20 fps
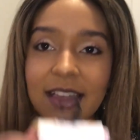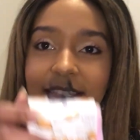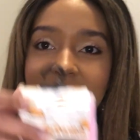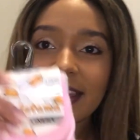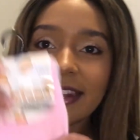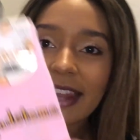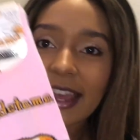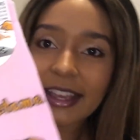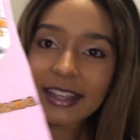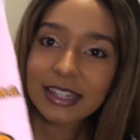
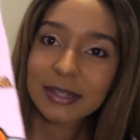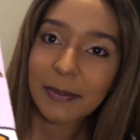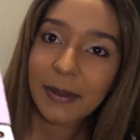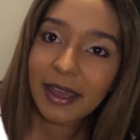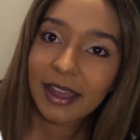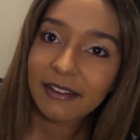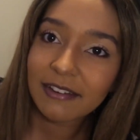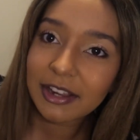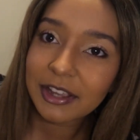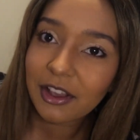The next
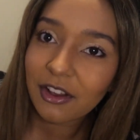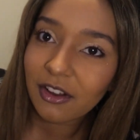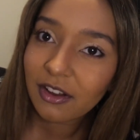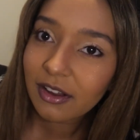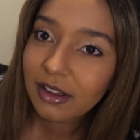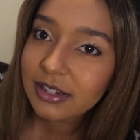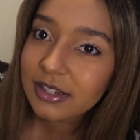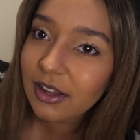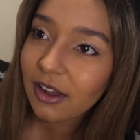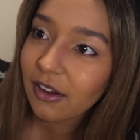pair I
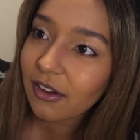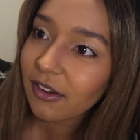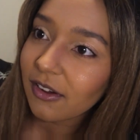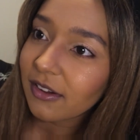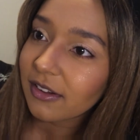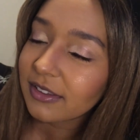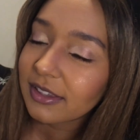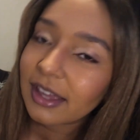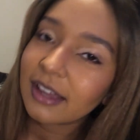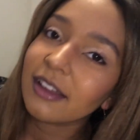got
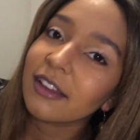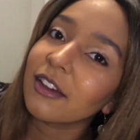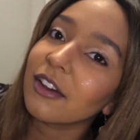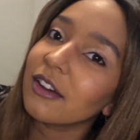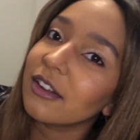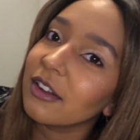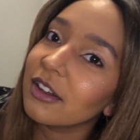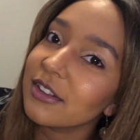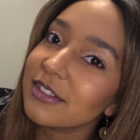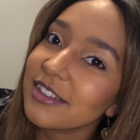are, yeah, I
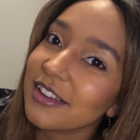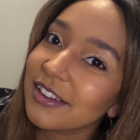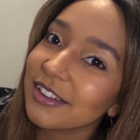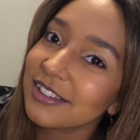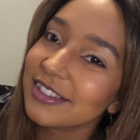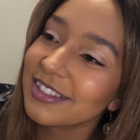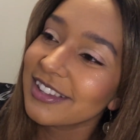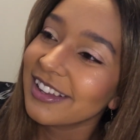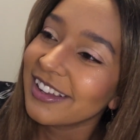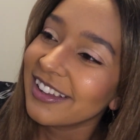got a lot of
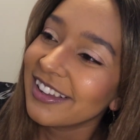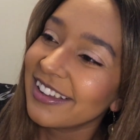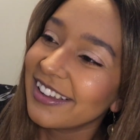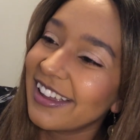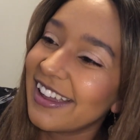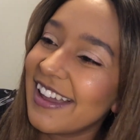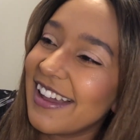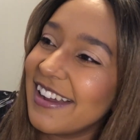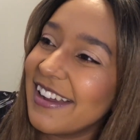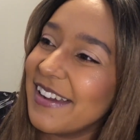socks.
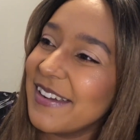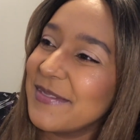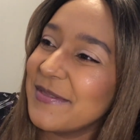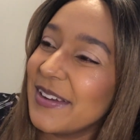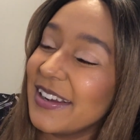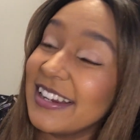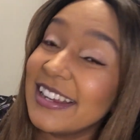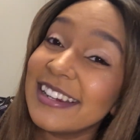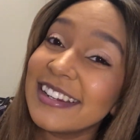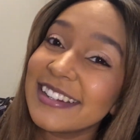
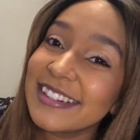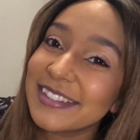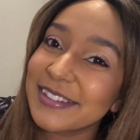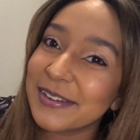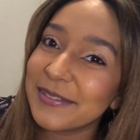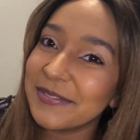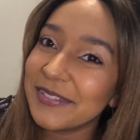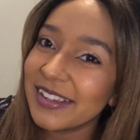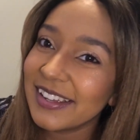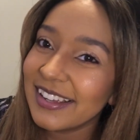I needed
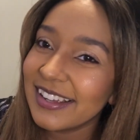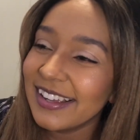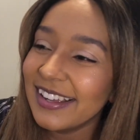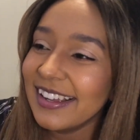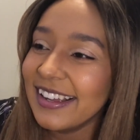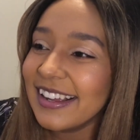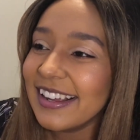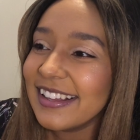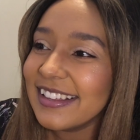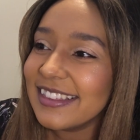some.
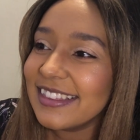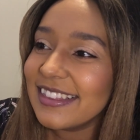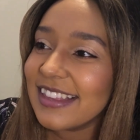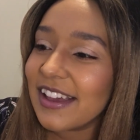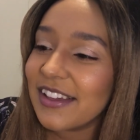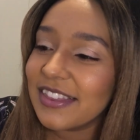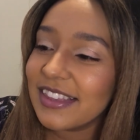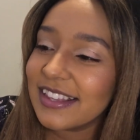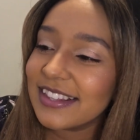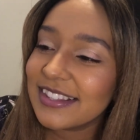
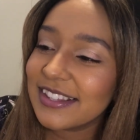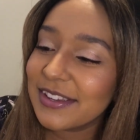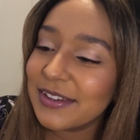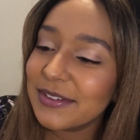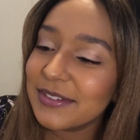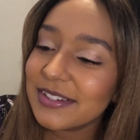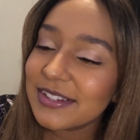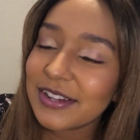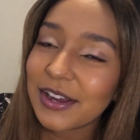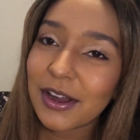These
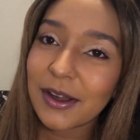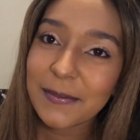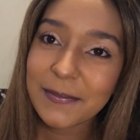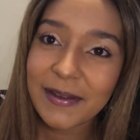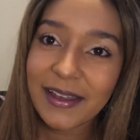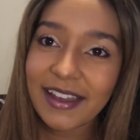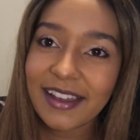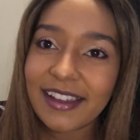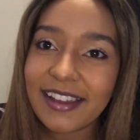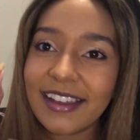
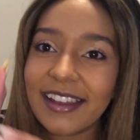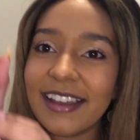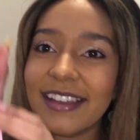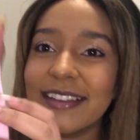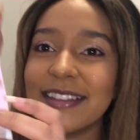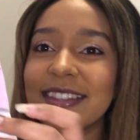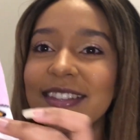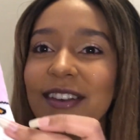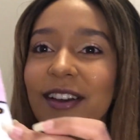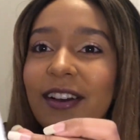Gudetama
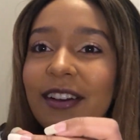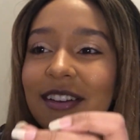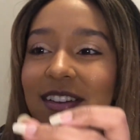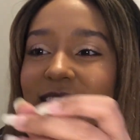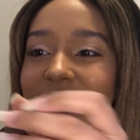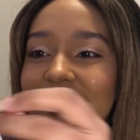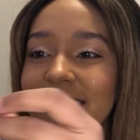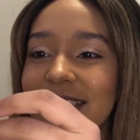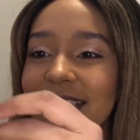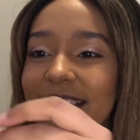
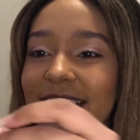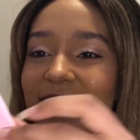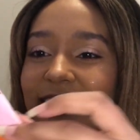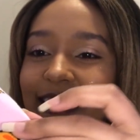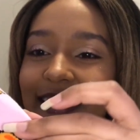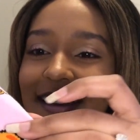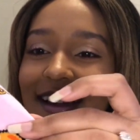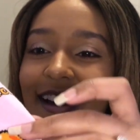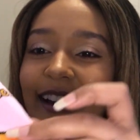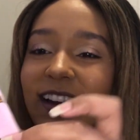socks.
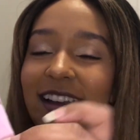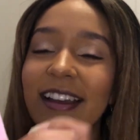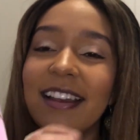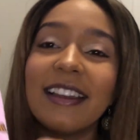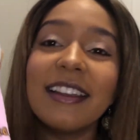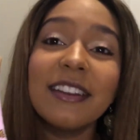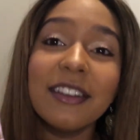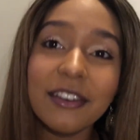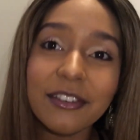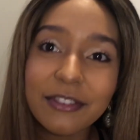
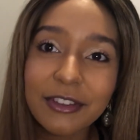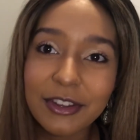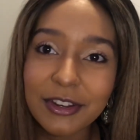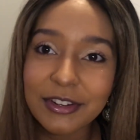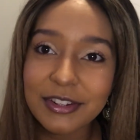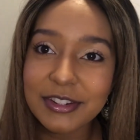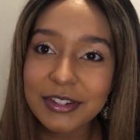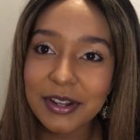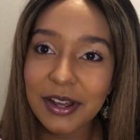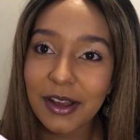I love
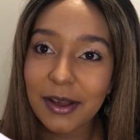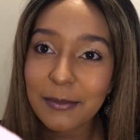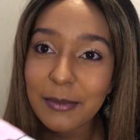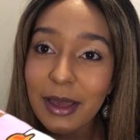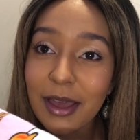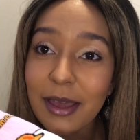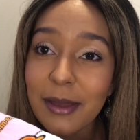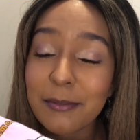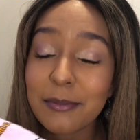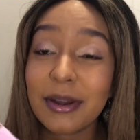
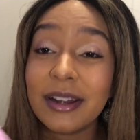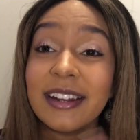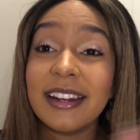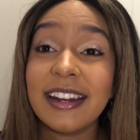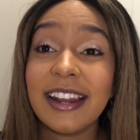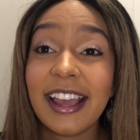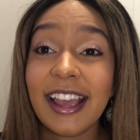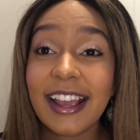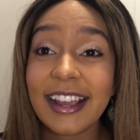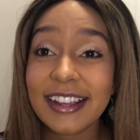Gudetama.
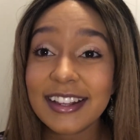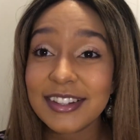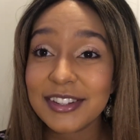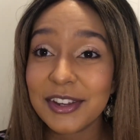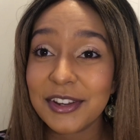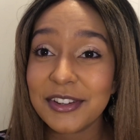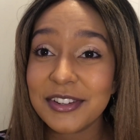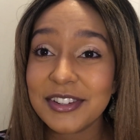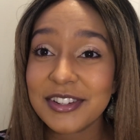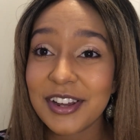Brendan hates
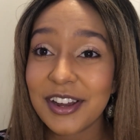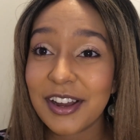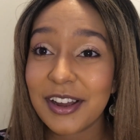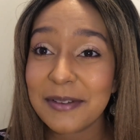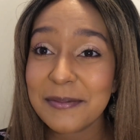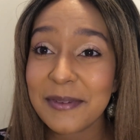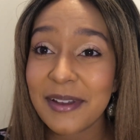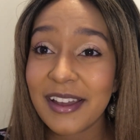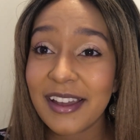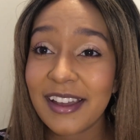
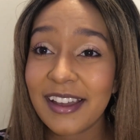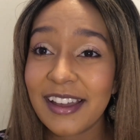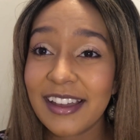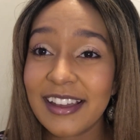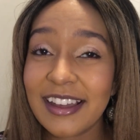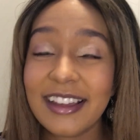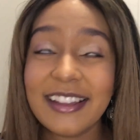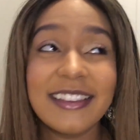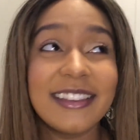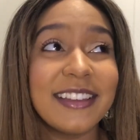
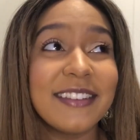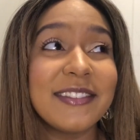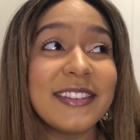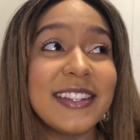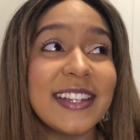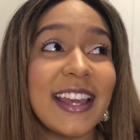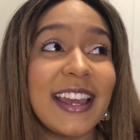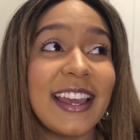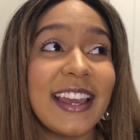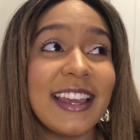Gudetama. The other
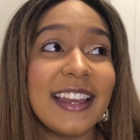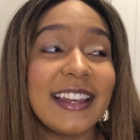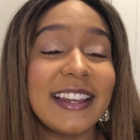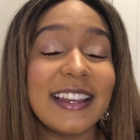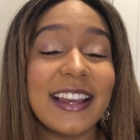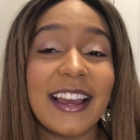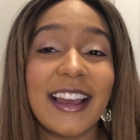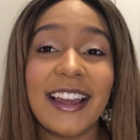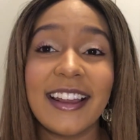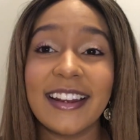
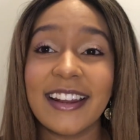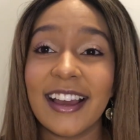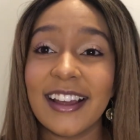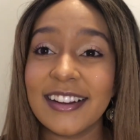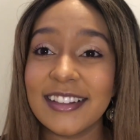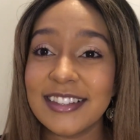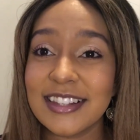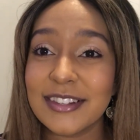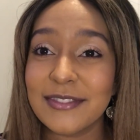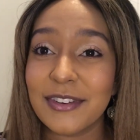day in
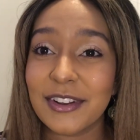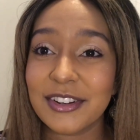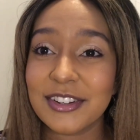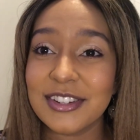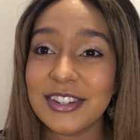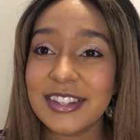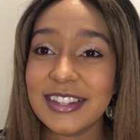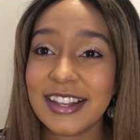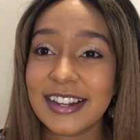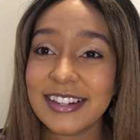Alice's vlog,
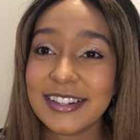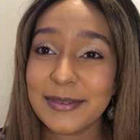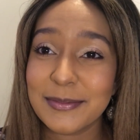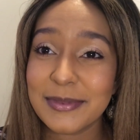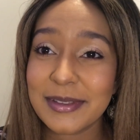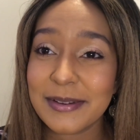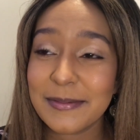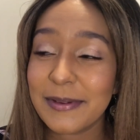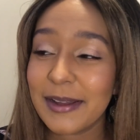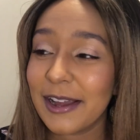she said
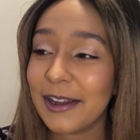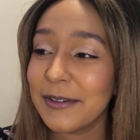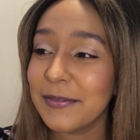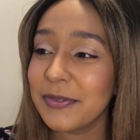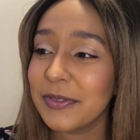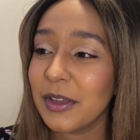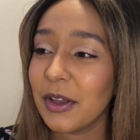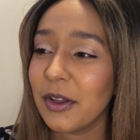something about,